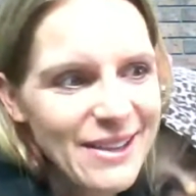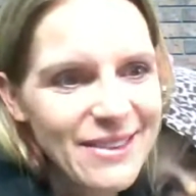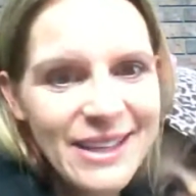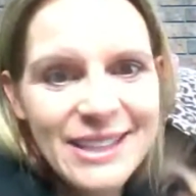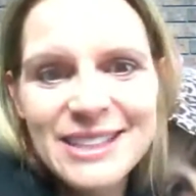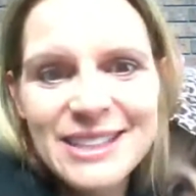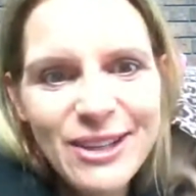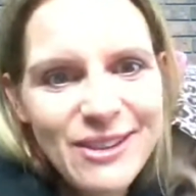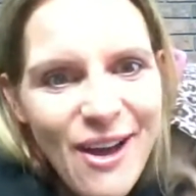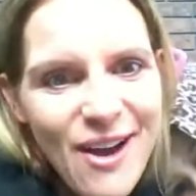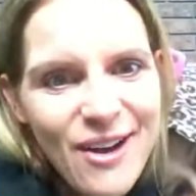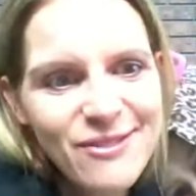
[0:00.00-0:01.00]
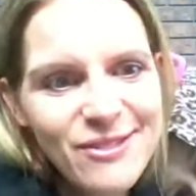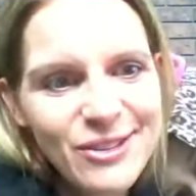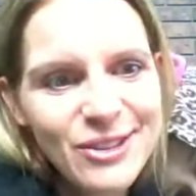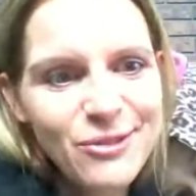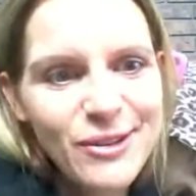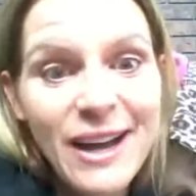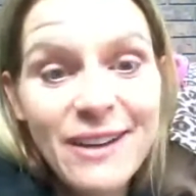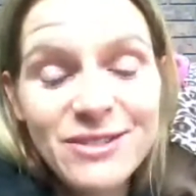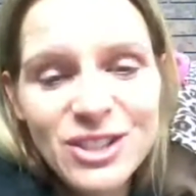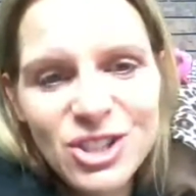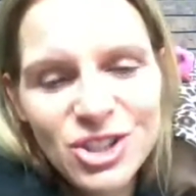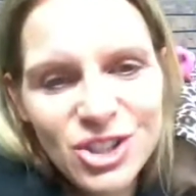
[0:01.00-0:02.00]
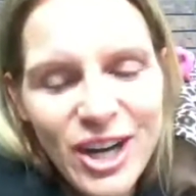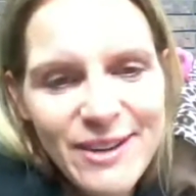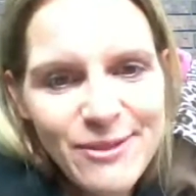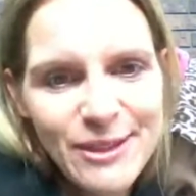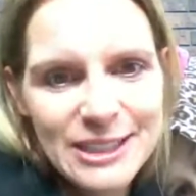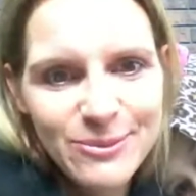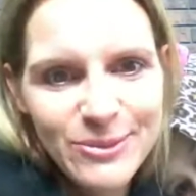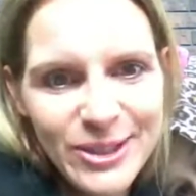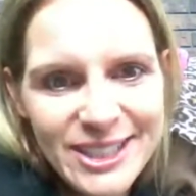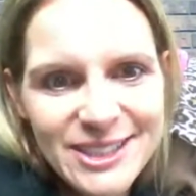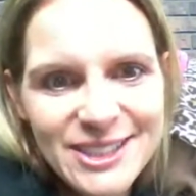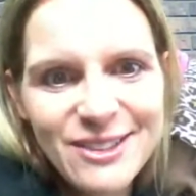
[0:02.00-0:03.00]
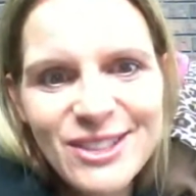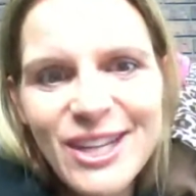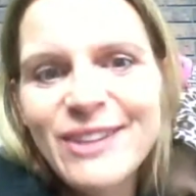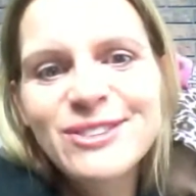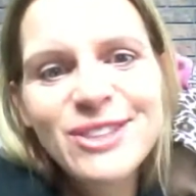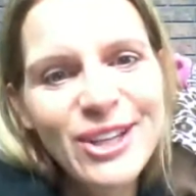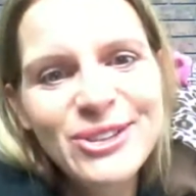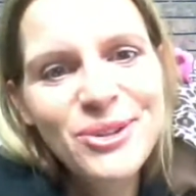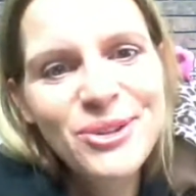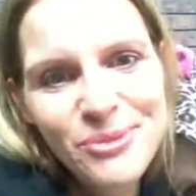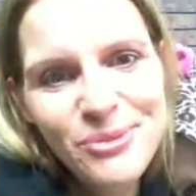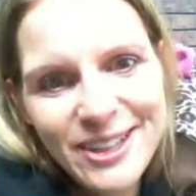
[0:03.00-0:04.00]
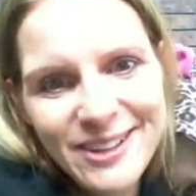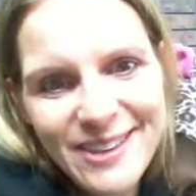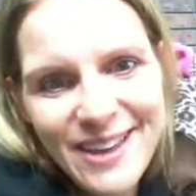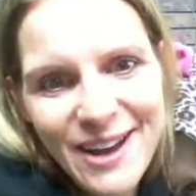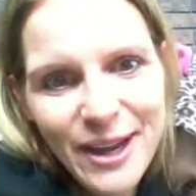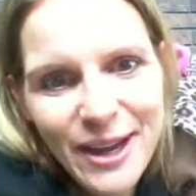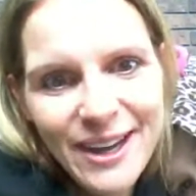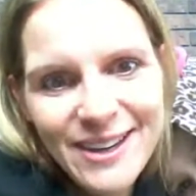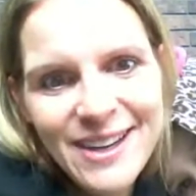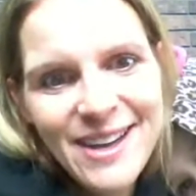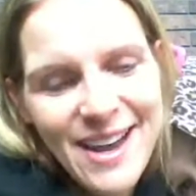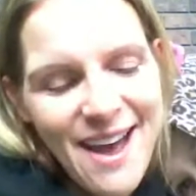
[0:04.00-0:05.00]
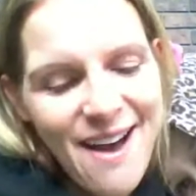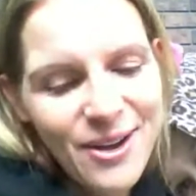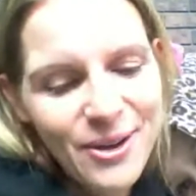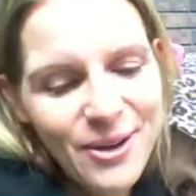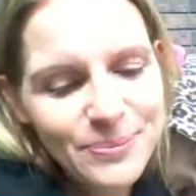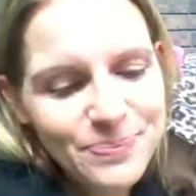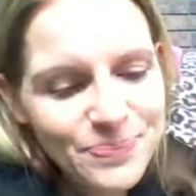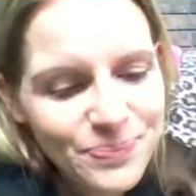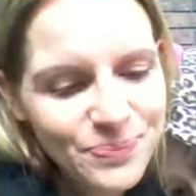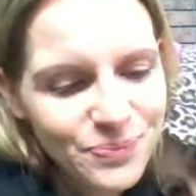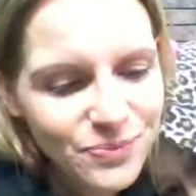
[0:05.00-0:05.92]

things that we love, or if we have to describe an experience, sometimes I'll incorporate it that way. Um,